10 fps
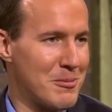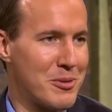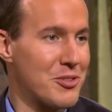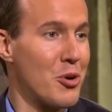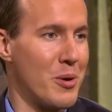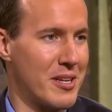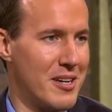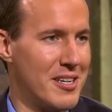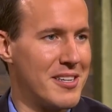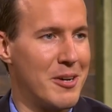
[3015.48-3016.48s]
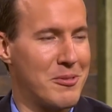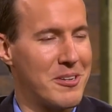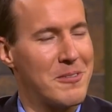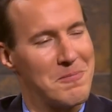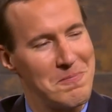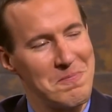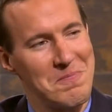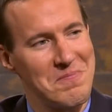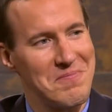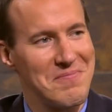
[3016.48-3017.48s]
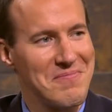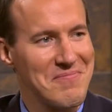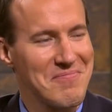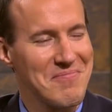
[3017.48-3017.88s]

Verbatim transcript: what's going on out there. Very cool. Well, I